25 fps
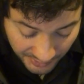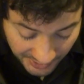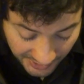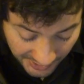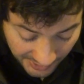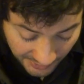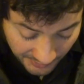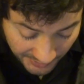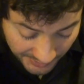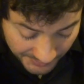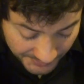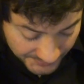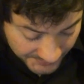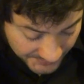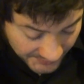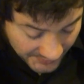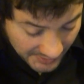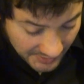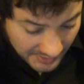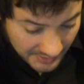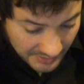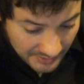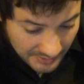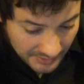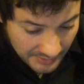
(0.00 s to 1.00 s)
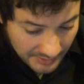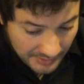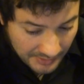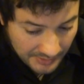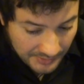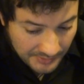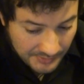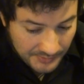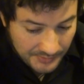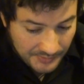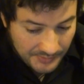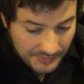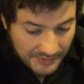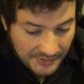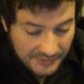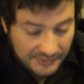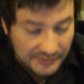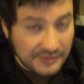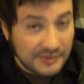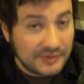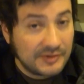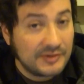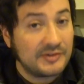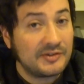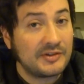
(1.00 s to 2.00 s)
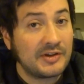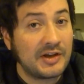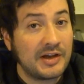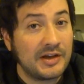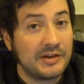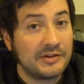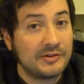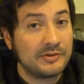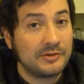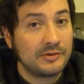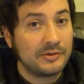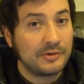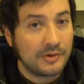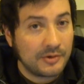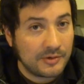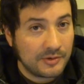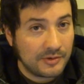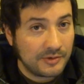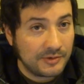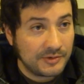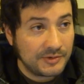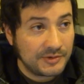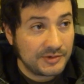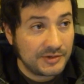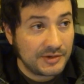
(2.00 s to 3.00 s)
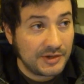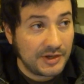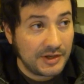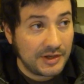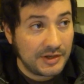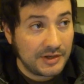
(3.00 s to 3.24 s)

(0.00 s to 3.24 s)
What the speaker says: But anyway, this is a size large.